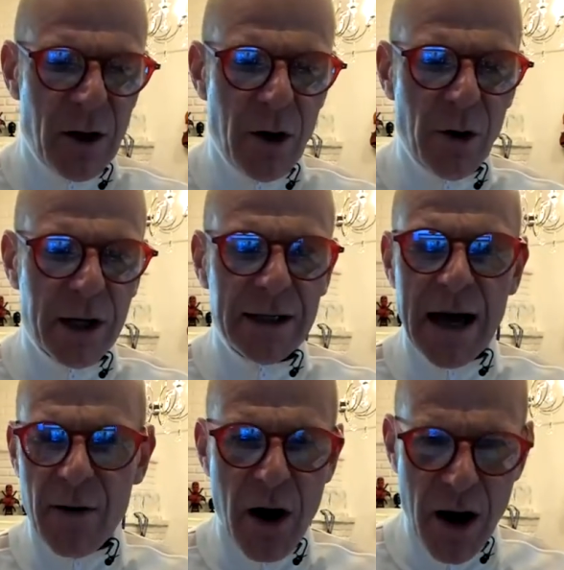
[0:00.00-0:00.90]
hooking
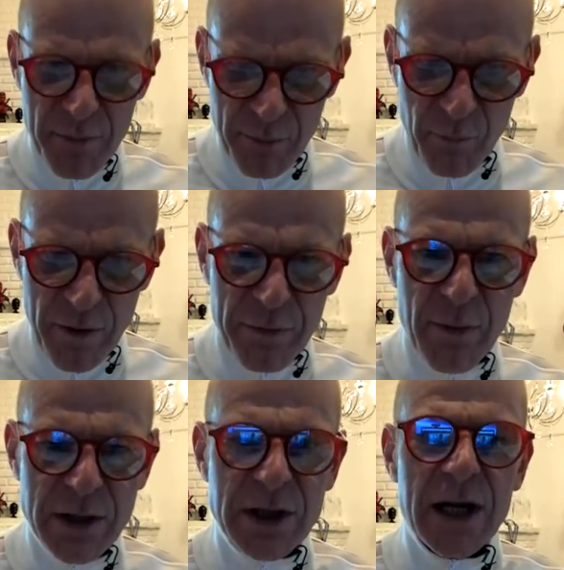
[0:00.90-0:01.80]
that up with
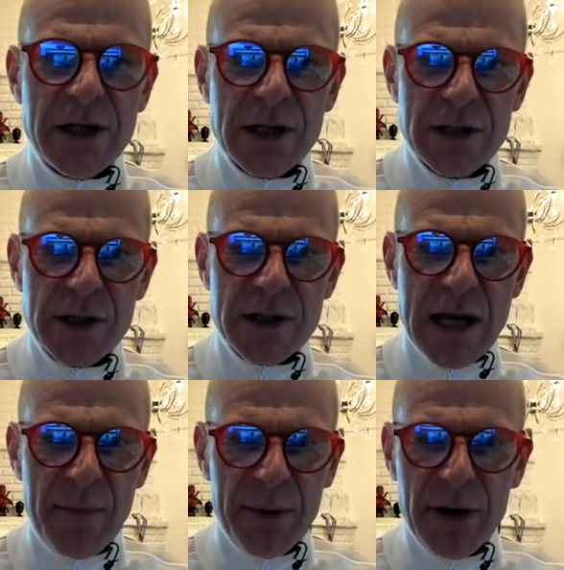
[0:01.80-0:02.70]
modulation to the
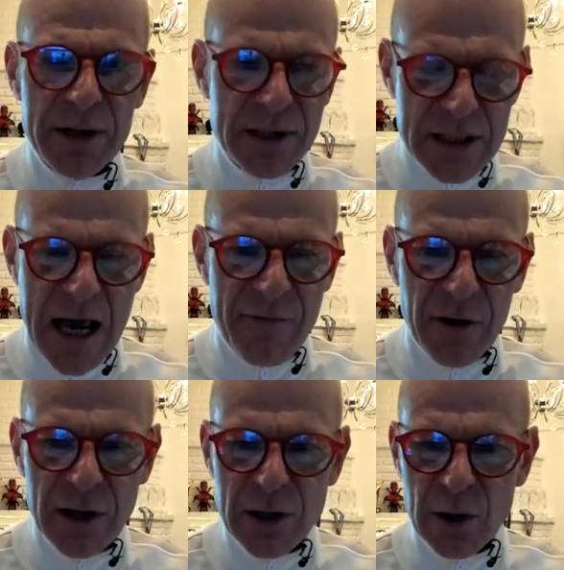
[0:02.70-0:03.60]
sample and just
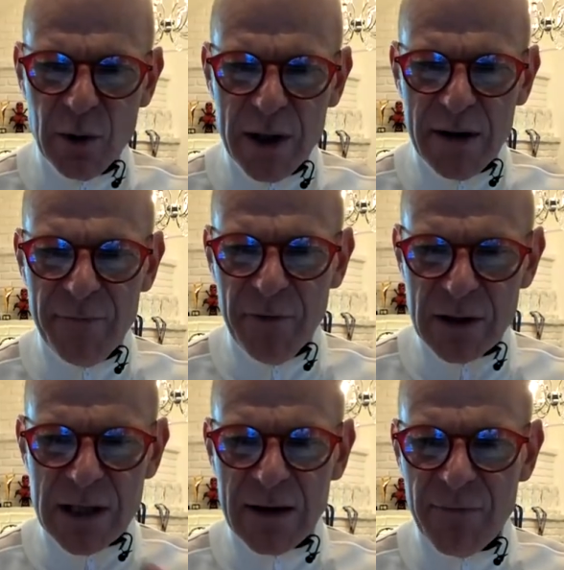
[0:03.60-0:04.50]
having it do it
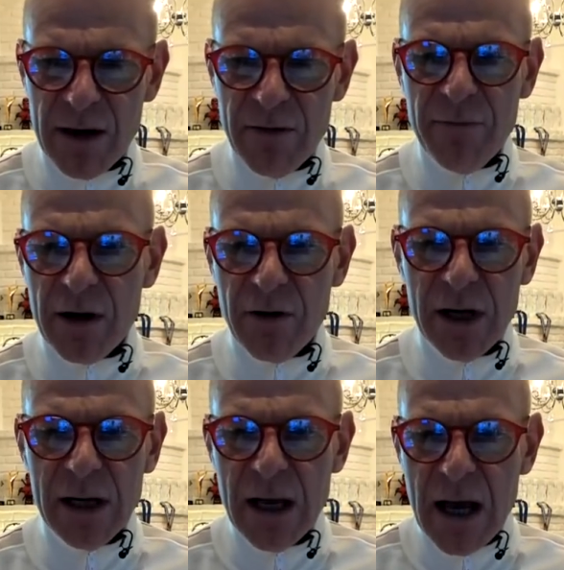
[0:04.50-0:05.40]
feels like very,
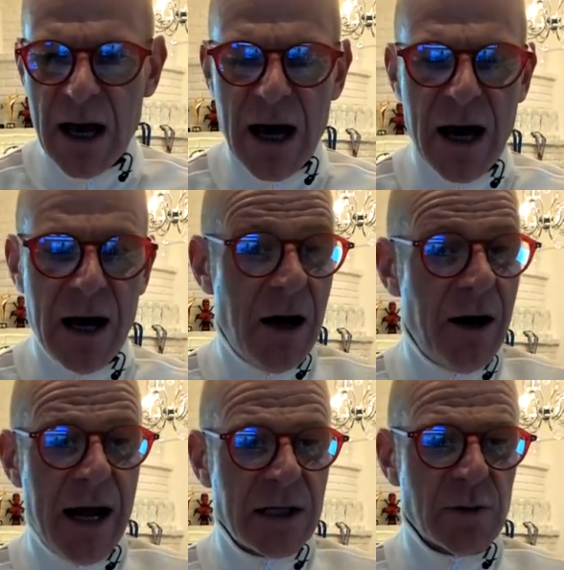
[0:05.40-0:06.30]
very
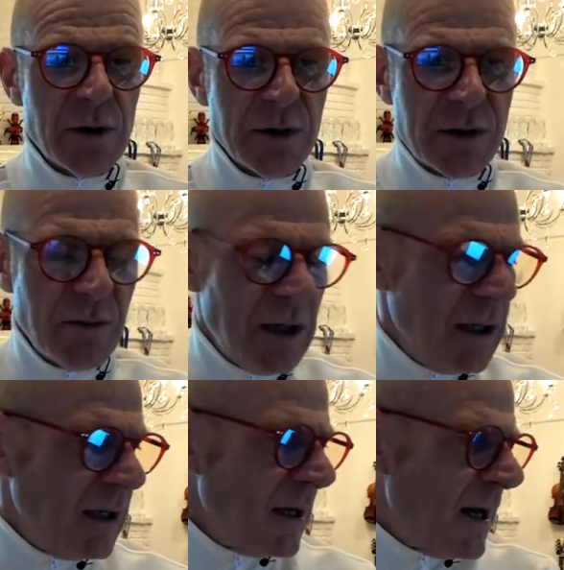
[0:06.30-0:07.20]
unnatural to
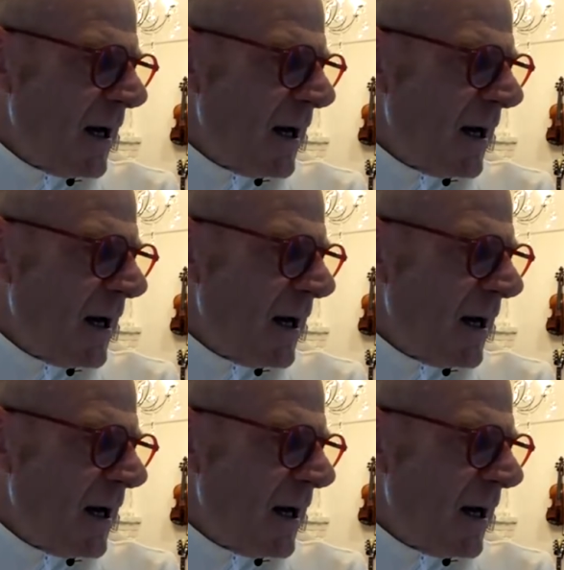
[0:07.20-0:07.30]
me.